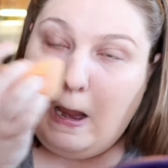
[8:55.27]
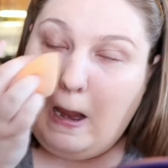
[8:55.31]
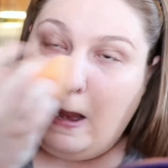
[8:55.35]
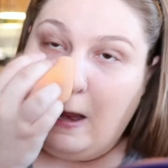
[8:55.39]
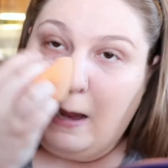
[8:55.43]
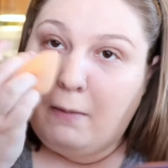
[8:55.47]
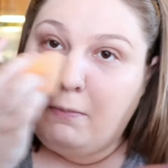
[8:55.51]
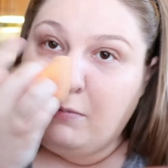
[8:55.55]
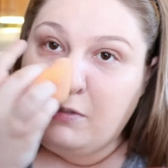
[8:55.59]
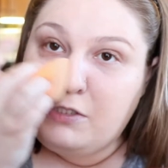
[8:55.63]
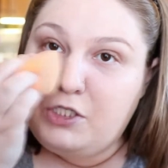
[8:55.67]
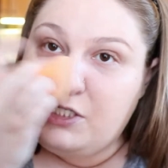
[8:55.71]

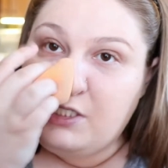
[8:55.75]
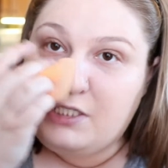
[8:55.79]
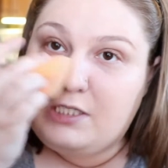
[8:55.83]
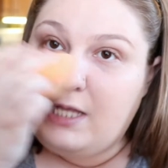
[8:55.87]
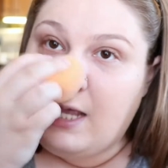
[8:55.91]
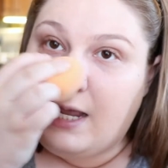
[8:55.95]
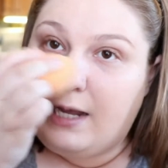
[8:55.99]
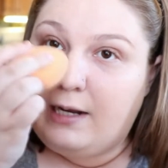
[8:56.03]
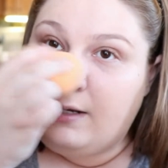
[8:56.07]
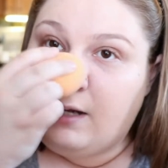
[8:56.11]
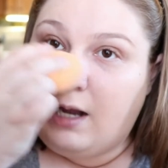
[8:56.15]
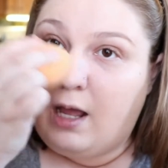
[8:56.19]
And was just
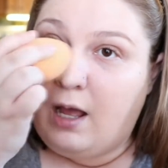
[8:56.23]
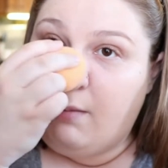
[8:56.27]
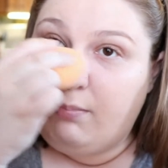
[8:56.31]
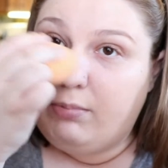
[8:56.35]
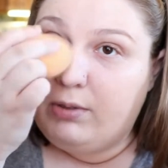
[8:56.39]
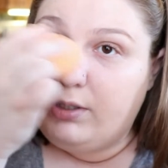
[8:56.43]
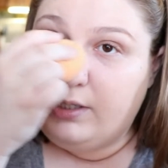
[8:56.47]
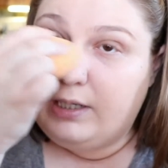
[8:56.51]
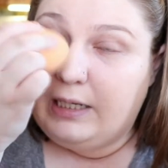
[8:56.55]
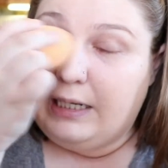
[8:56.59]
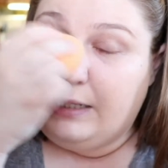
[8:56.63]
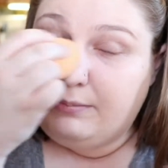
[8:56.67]
like, nah,
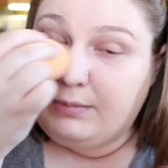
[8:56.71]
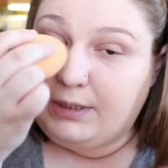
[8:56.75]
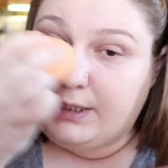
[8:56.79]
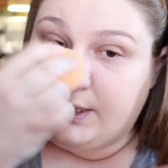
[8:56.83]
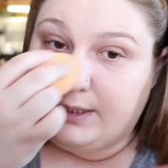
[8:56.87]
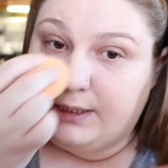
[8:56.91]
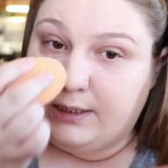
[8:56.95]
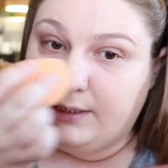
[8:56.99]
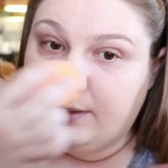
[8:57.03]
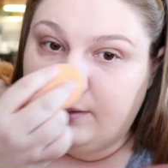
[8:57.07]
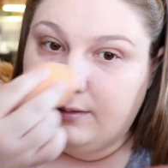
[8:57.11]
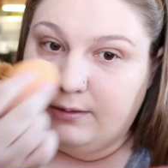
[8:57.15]
bro, I'm
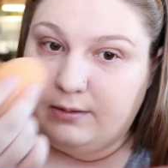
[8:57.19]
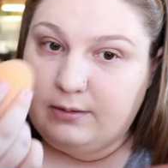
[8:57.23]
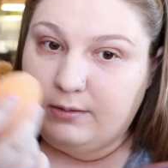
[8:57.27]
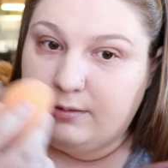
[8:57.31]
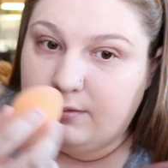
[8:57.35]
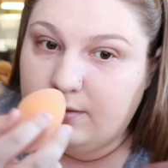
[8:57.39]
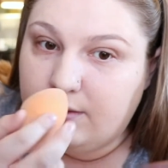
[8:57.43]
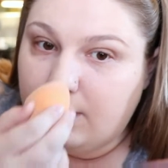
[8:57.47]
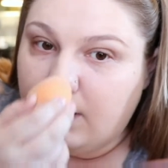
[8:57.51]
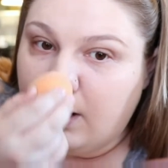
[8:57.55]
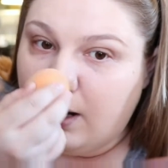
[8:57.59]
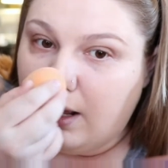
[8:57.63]
good.
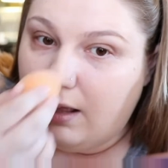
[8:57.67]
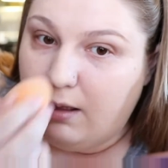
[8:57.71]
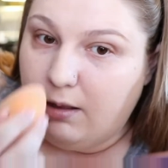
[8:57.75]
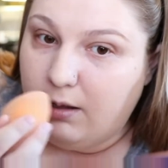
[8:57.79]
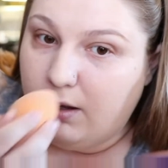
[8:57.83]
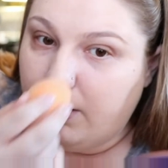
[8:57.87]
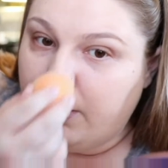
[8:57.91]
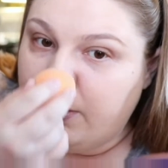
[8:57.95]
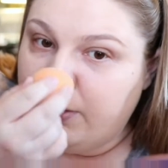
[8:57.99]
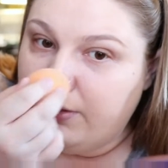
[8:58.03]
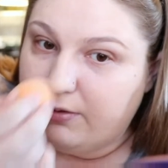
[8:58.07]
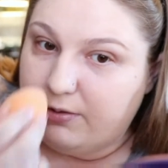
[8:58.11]
I'll
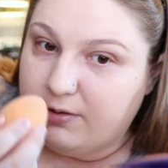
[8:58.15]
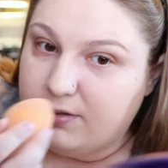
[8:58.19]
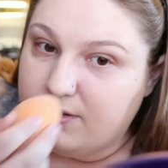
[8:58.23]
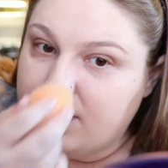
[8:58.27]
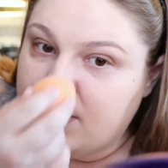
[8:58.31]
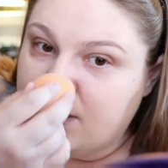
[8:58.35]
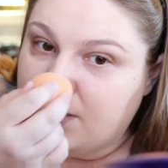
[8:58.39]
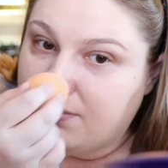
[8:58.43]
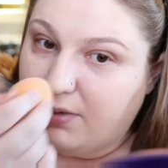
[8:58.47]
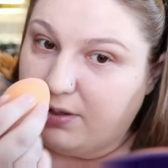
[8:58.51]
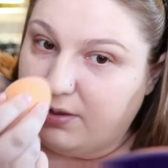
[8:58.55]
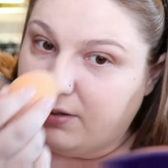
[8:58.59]
go through
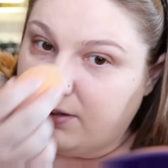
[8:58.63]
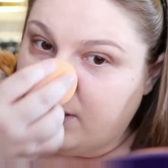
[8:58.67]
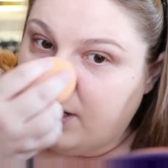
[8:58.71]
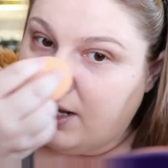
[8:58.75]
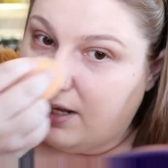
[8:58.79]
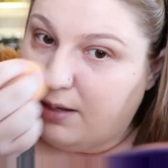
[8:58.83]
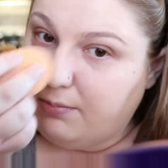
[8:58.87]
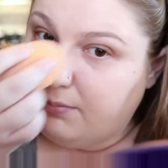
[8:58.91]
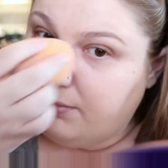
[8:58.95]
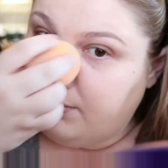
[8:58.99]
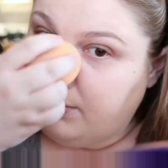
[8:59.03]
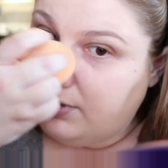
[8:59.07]
this some other
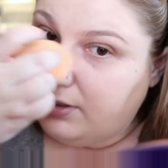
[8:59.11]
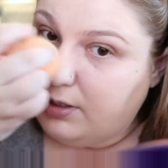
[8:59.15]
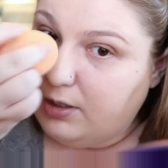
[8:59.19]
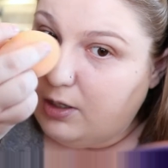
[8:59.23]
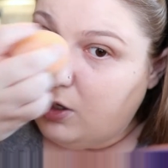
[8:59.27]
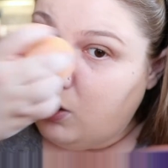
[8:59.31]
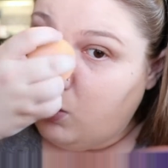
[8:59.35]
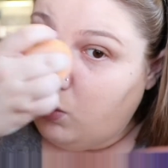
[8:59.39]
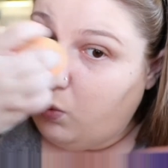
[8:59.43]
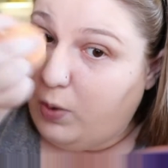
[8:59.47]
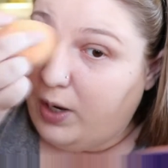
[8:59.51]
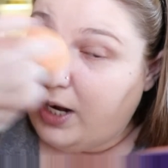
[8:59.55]
time,
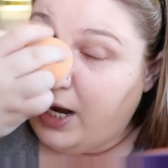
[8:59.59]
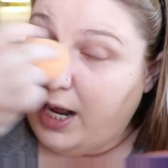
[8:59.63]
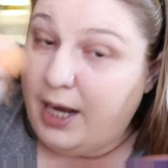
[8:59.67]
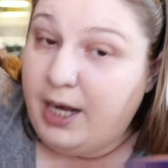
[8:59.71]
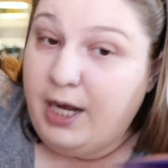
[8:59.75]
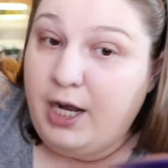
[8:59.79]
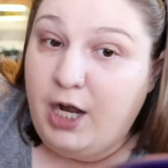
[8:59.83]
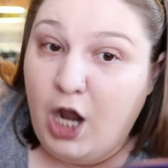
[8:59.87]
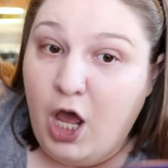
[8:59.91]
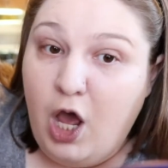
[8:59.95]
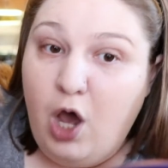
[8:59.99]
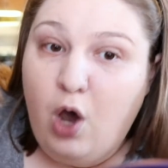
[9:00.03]
when I
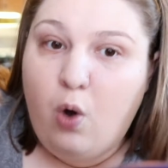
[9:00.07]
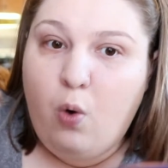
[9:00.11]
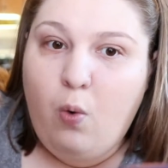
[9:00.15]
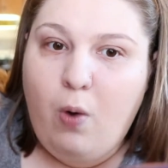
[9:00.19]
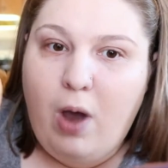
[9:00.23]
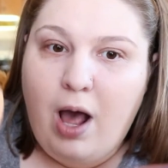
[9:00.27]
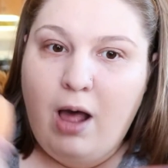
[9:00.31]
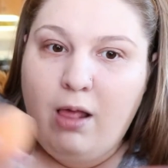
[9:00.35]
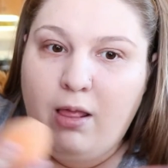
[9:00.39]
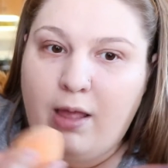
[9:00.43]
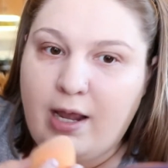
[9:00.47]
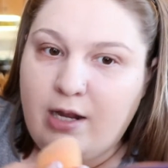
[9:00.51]
know
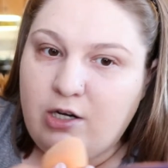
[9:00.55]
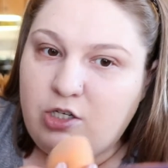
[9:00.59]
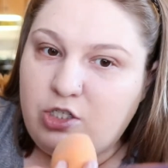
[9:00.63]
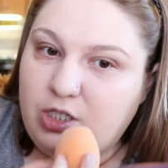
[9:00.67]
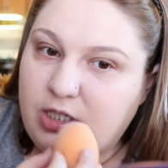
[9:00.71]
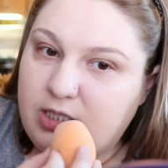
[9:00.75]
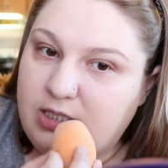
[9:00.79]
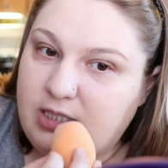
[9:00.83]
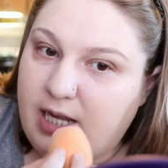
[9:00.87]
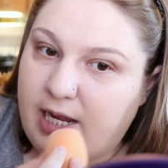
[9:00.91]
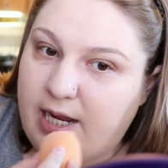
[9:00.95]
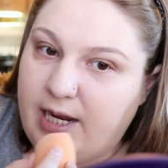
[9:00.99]
I'll
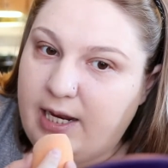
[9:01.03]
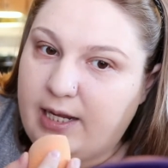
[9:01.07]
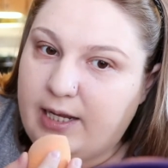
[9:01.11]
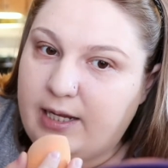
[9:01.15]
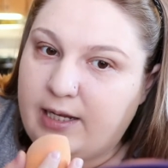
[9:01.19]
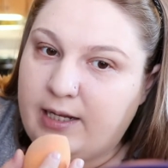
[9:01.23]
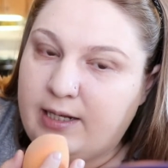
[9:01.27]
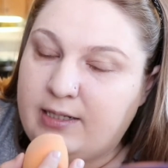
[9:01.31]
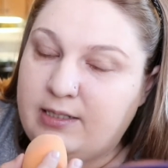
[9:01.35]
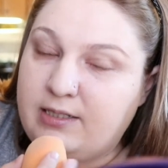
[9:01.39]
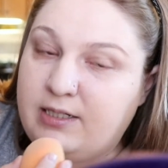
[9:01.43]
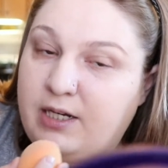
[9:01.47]
actually take
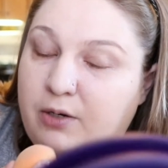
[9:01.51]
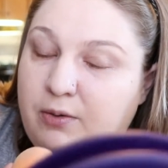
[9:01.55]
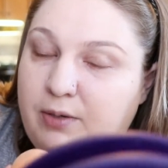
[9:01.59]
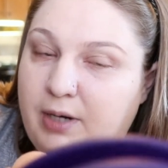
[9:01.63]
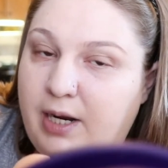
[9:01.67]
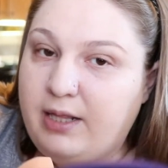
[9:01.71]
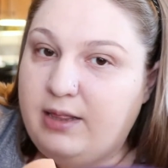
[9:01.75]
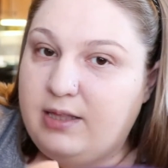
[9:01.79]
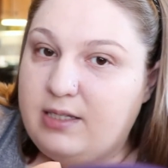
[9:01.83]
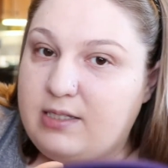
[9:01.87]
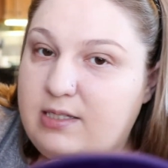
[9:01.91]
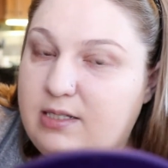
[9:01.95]
and
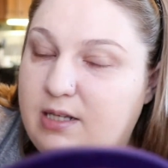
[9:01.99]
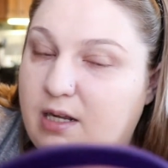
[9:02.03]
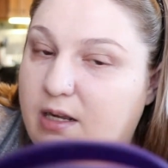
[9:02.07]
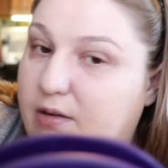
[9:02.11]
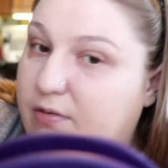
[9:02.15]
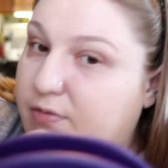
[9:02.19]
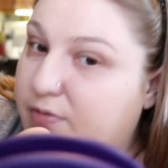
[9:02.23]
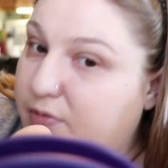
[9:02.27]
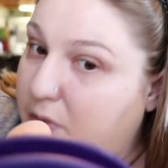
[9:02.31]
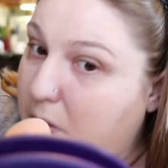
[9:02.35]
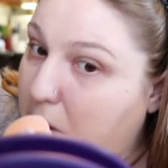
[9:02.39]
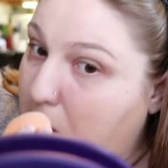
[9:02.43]
donate the
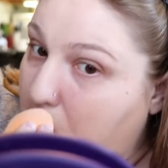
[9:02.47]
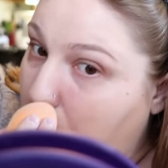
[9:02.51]
stuff.